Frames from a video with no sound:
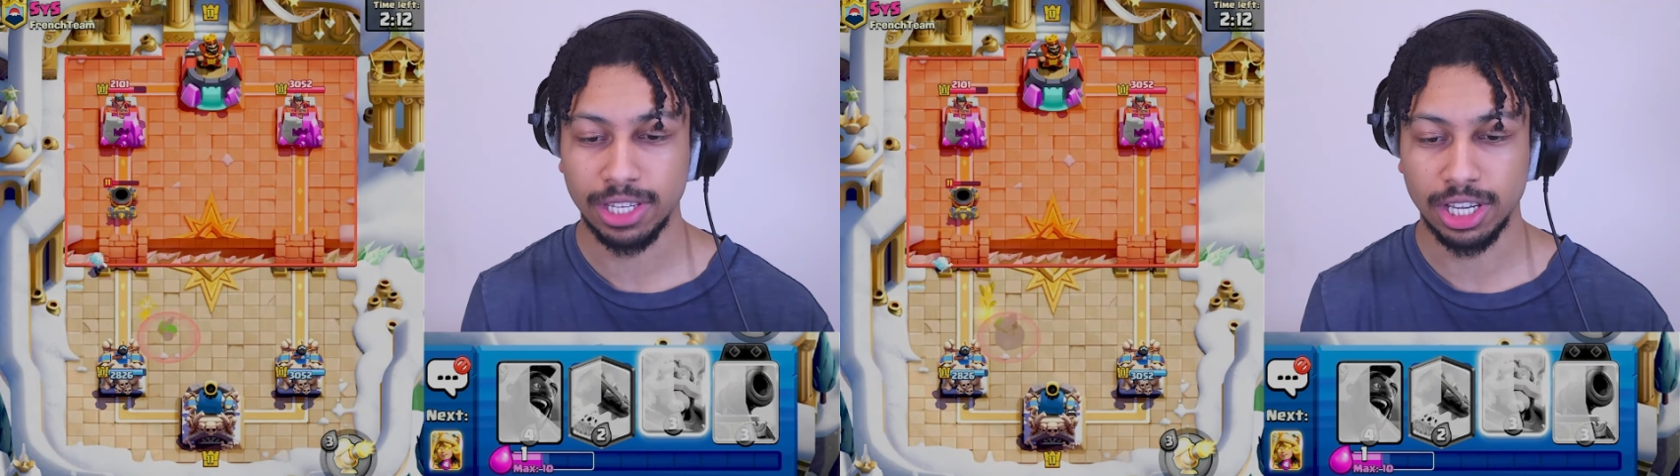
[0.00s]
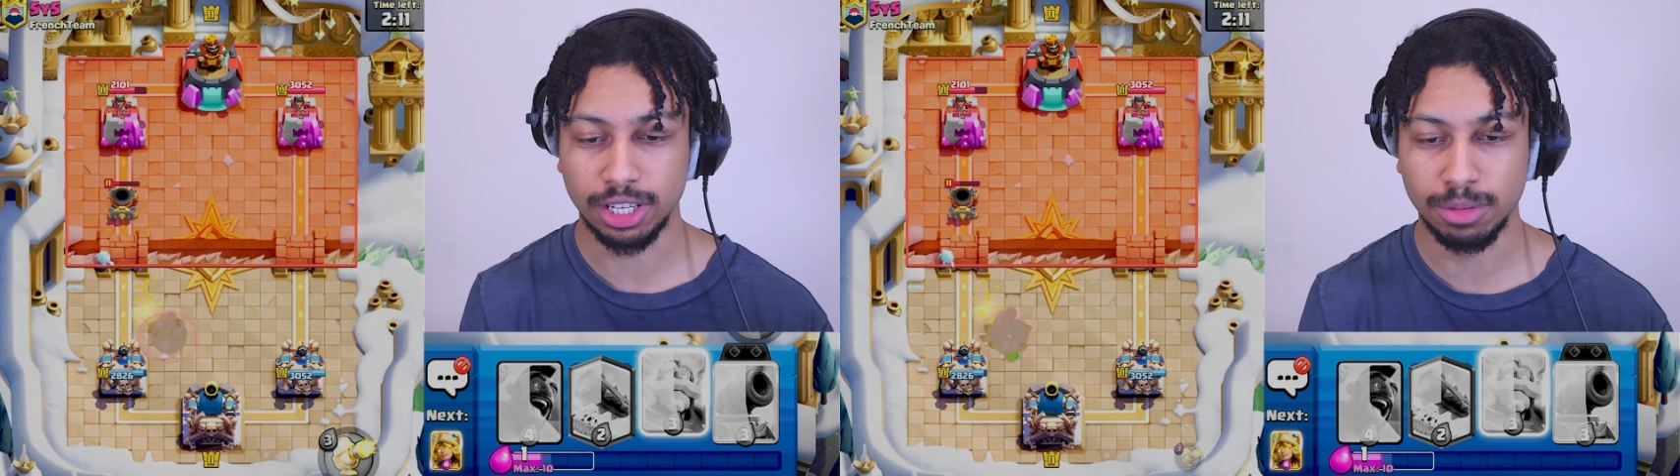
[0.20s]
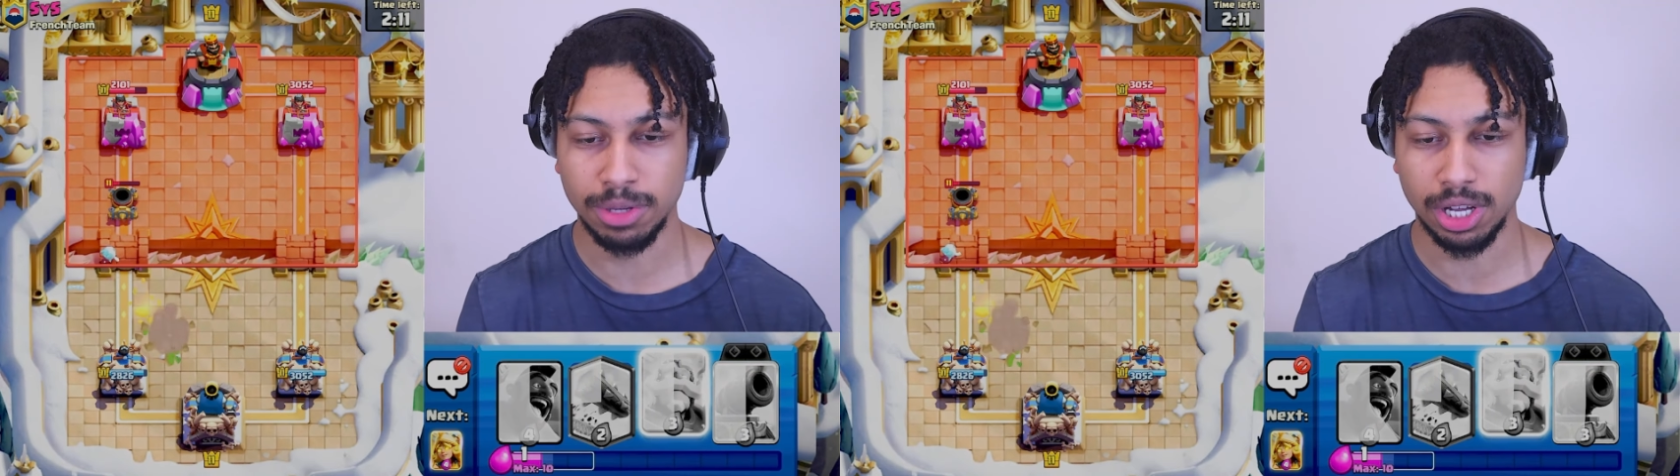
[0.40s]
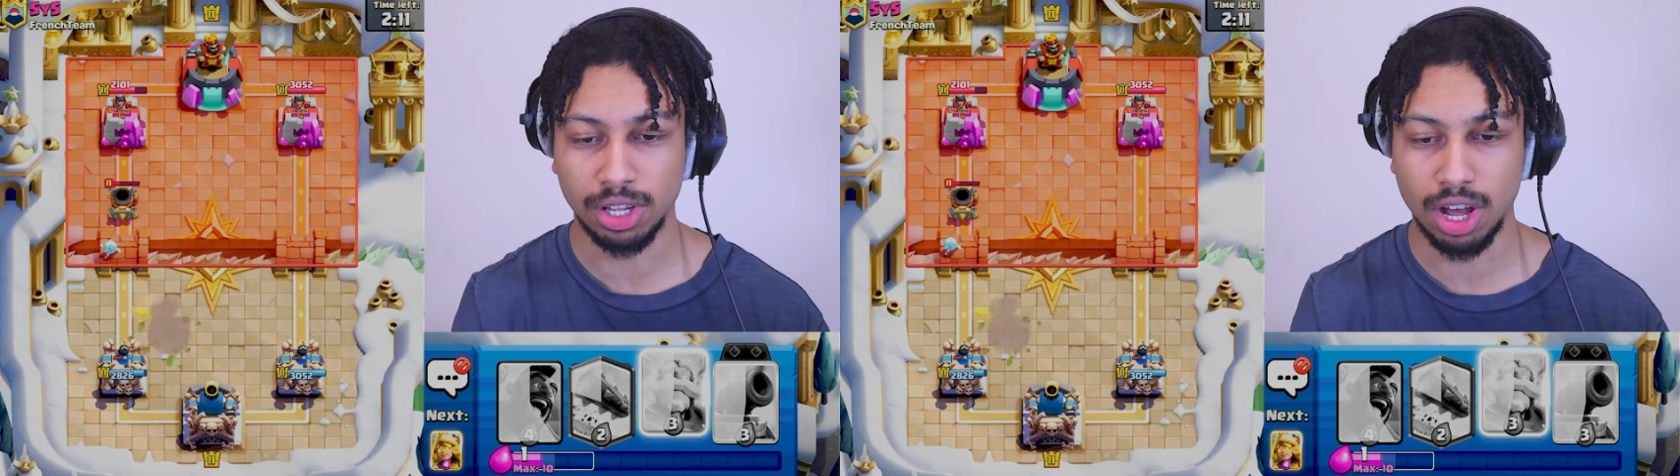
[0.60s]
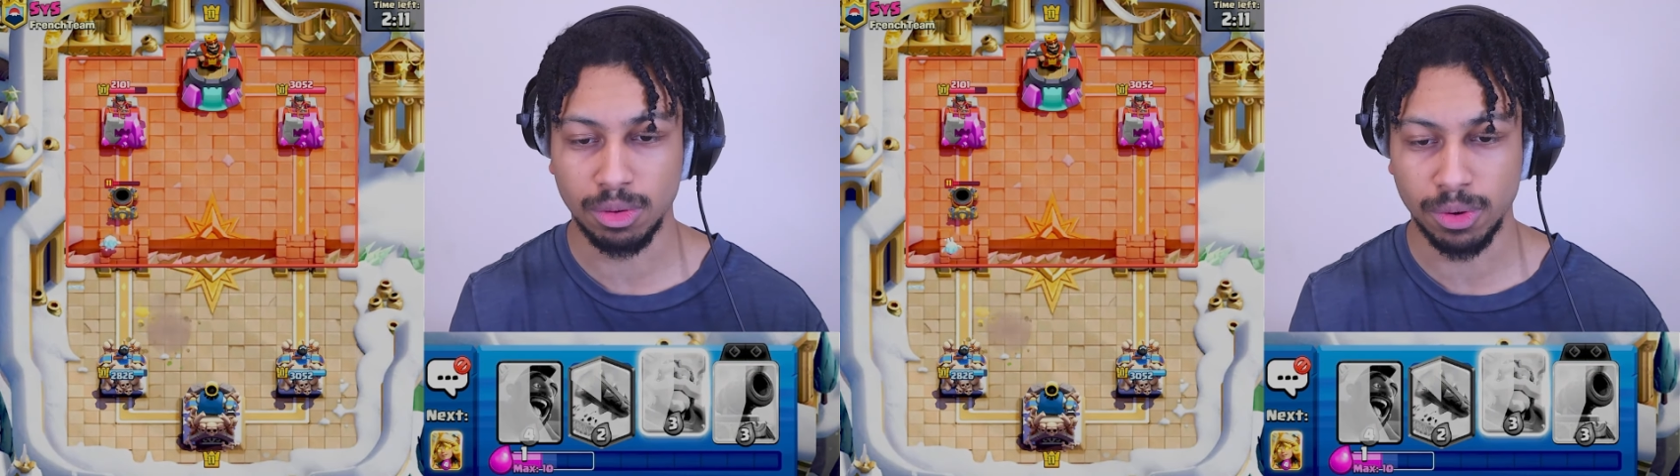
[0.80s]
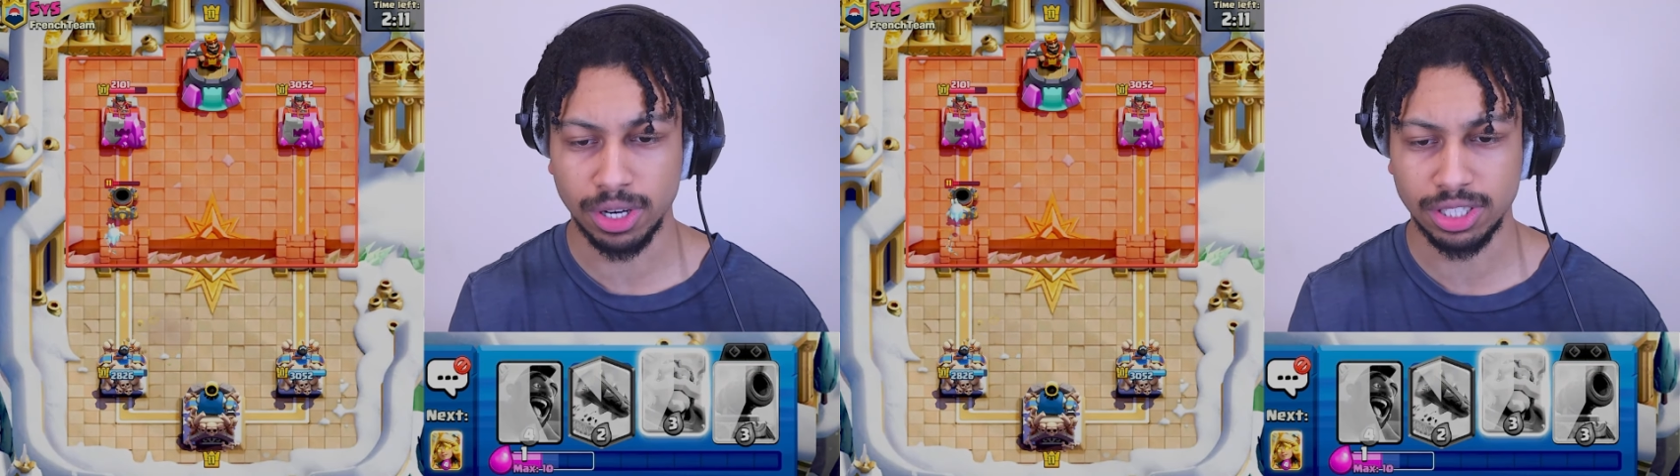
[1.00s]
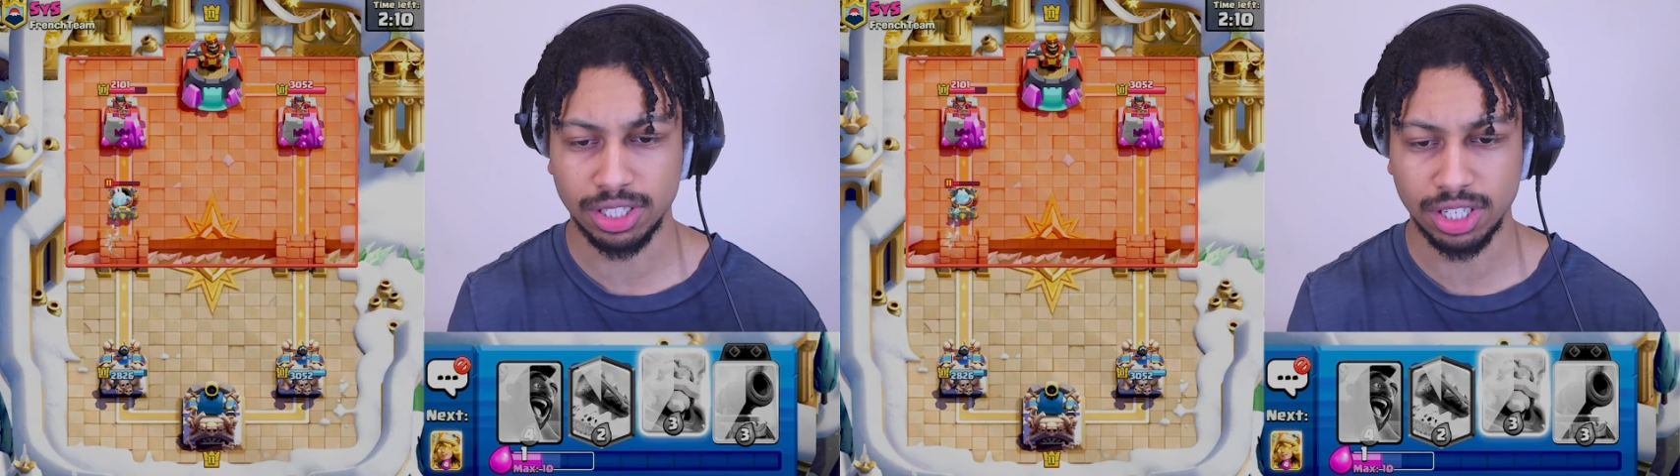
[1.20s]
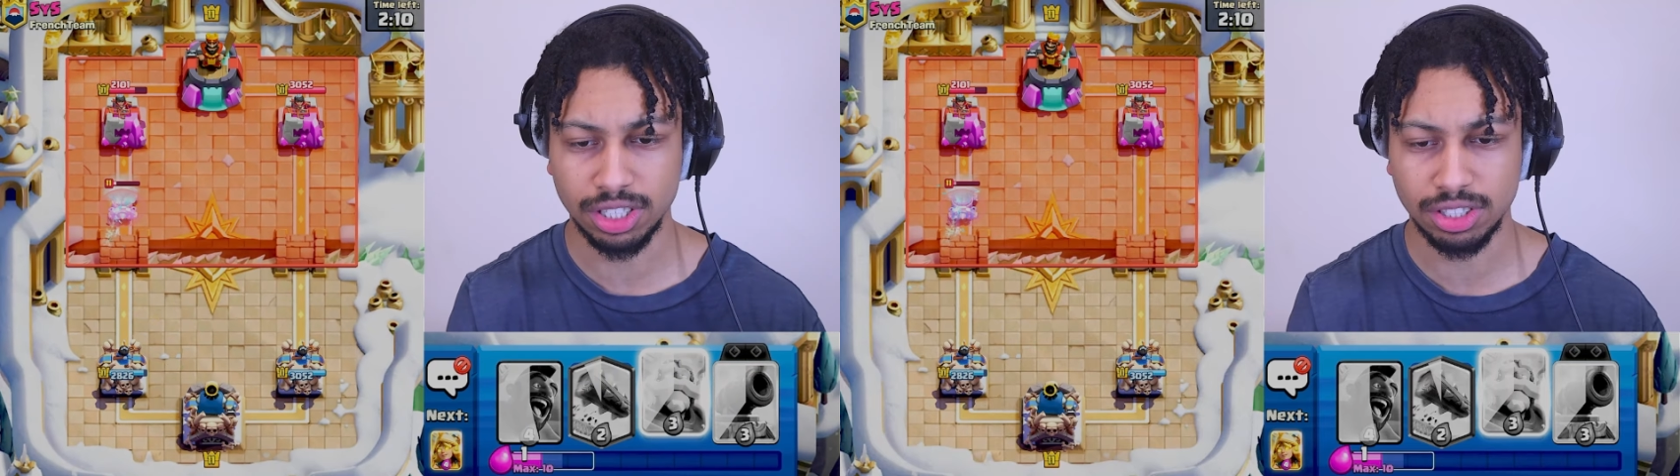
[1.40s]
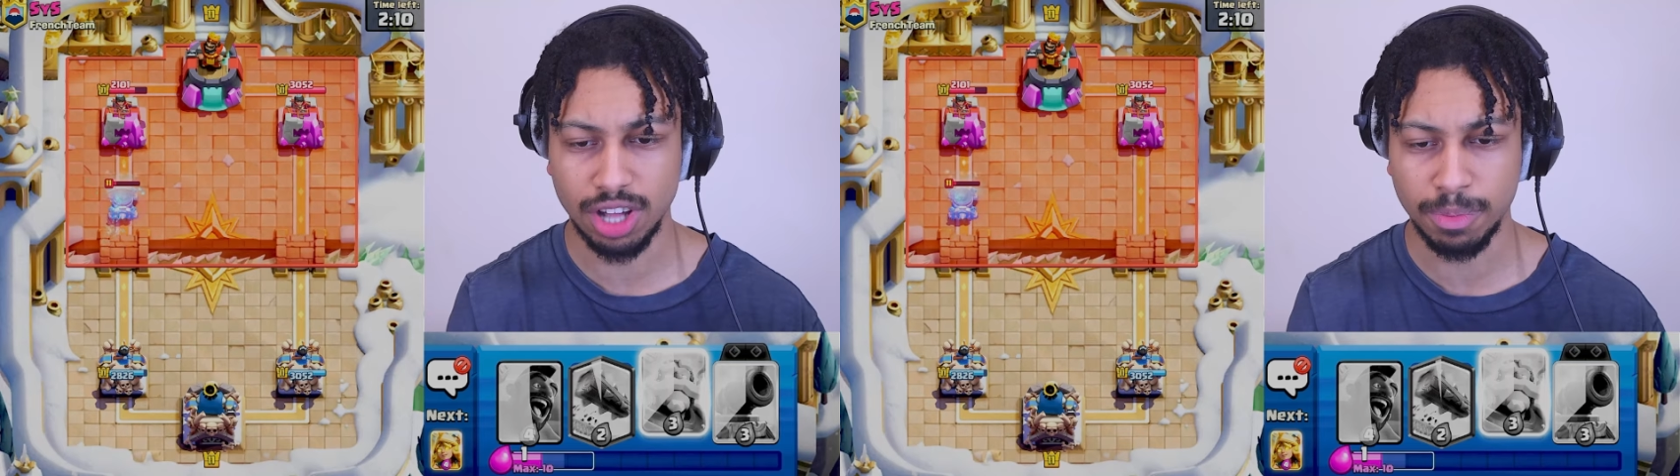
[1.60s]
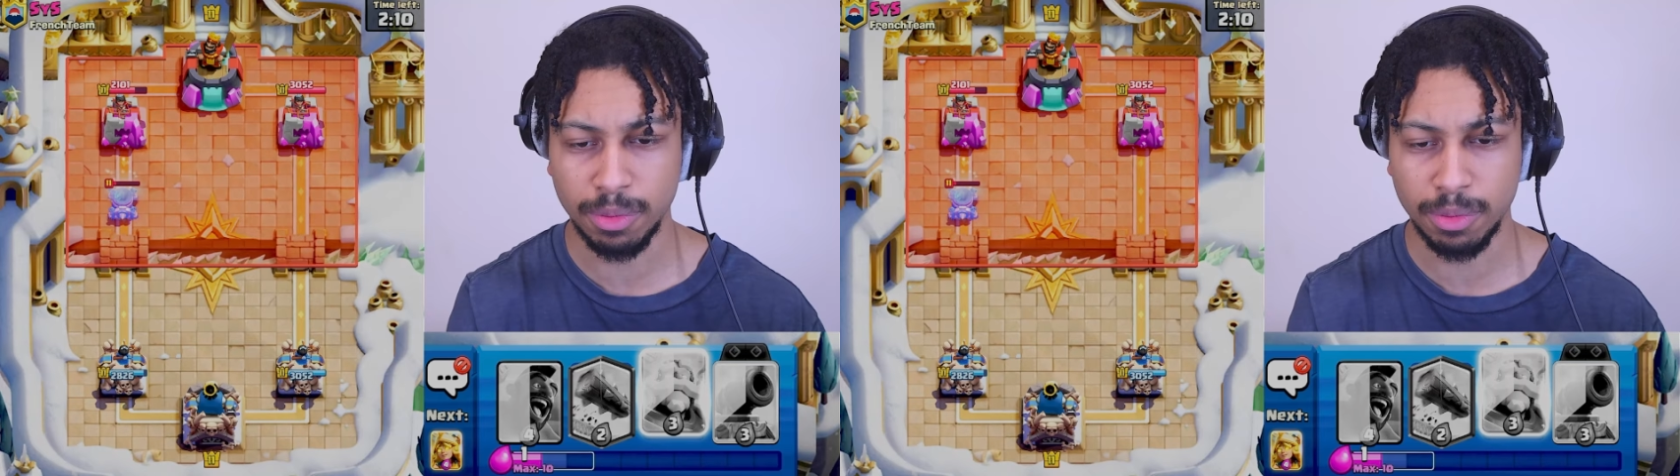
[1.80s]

It could be a lot worse. That's gonna stop the